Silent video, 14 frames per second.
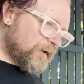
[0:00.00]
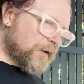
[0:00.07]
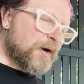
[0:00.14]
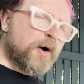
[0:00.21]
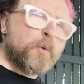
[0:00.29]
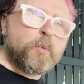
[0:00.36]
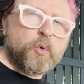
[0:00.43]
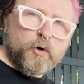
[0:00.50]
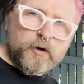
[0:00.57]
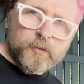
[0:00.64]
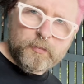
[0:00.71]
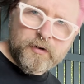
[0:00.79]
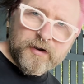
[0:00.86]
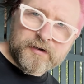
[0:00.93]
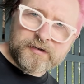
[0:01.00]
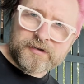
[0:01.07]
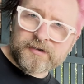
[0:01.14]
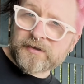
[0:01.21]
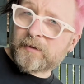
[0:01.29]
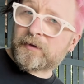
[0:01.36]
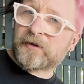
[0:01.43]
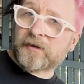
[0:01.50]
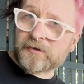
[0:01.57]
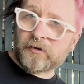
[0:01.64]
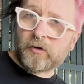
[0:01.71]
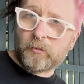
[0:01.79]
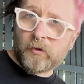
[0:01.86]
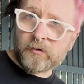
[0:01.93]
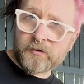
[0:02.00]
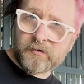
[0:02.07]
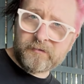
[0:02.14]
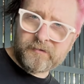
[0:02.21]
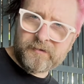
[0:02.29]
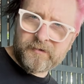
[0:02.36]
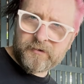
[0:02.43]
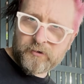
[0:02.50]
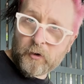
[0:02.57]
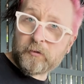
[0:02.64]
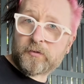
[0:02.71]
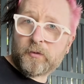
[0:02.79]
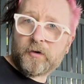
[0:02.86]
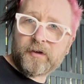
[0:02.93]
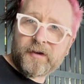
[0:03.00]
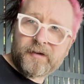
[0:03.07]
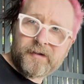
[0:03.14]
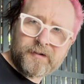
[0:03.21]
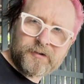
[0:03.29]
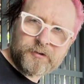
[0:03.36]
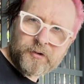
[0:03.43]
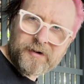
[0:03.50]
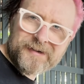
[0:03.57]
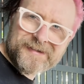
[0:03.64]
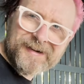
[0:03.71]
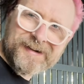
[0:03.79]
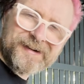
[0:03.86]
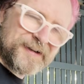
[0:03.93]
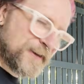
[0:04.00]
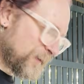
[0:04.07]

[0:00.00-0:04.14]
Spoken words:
a workbench to something that's a little more DoSE worthy, should I say.